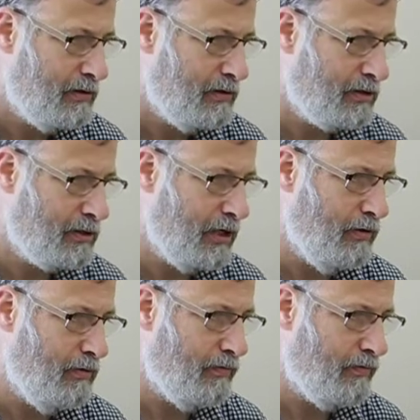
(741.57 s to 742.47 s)

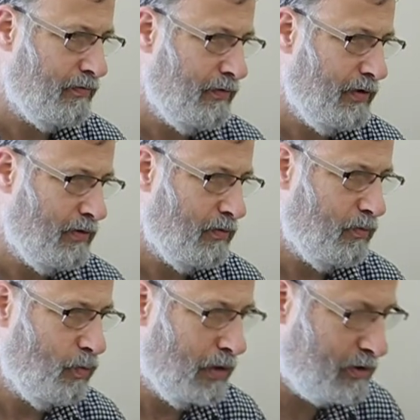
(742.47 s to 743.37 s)
So
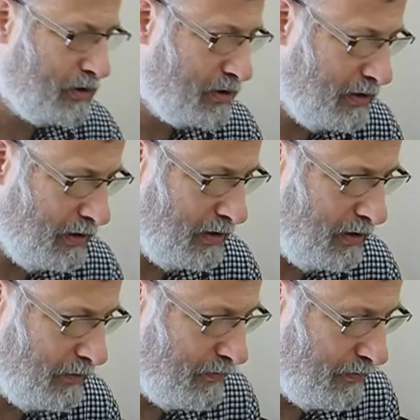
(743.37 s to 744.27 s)
once
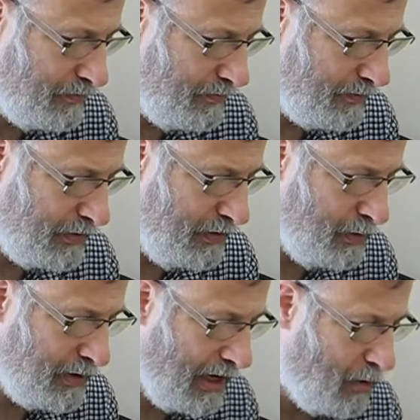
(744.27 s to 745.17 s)

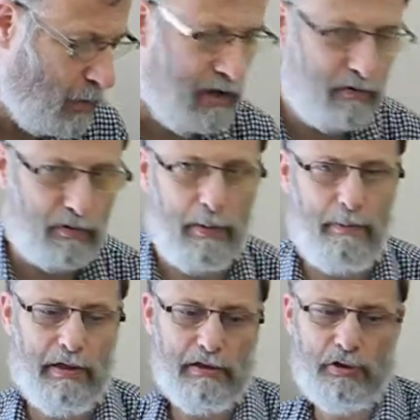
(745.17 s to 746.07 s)
you get away from a
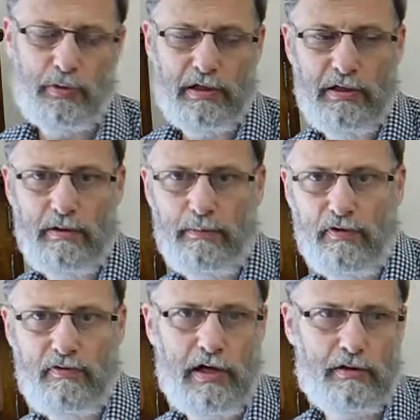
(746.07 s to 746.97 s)
picture with an
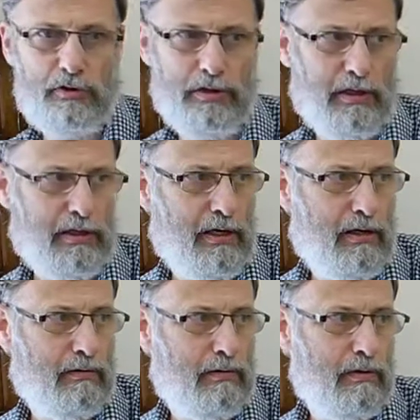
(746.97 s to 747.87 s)
imperfection in it,
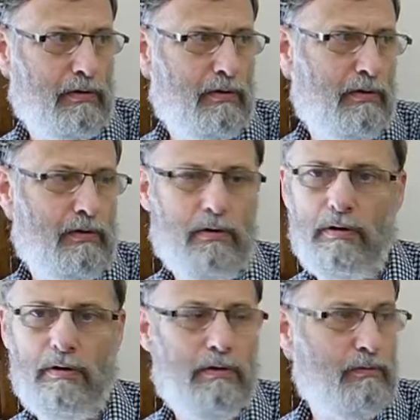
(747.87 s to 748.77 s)

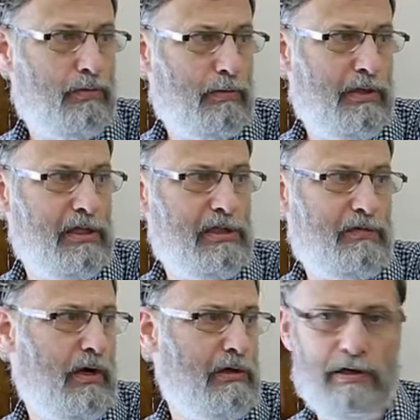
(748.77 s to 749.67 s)
probably this
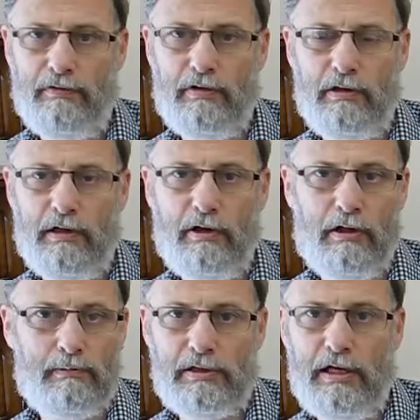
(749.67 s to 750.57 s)
far even, an
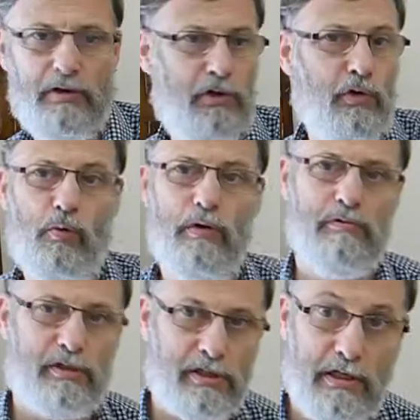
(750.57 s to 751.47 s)
arm's length, you
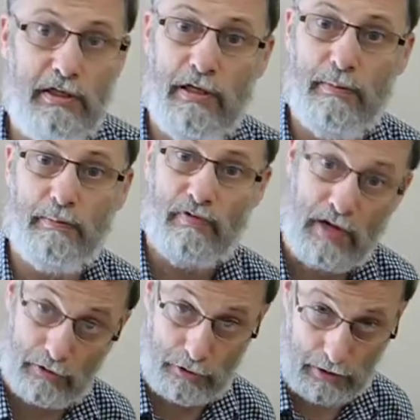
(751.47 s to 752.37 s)
won't see the
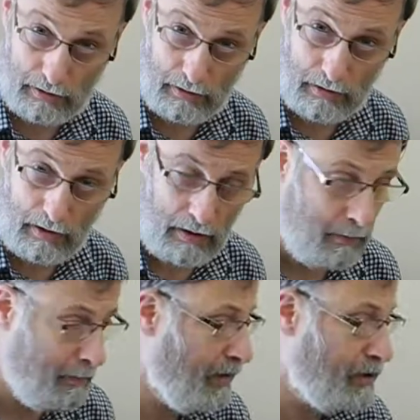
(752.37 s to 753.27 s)
imperfection
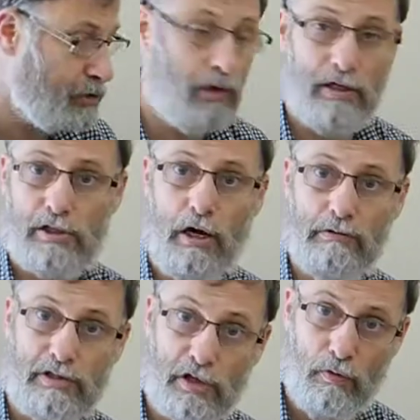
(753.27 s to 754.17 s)
because your eyes can't
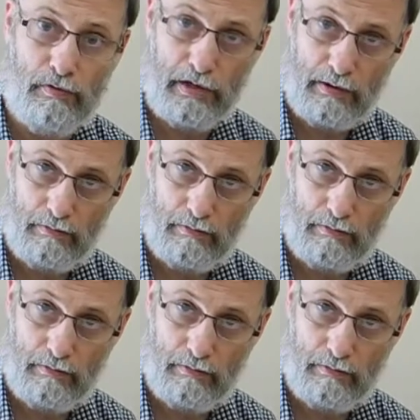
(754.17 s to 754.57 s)
resolve it.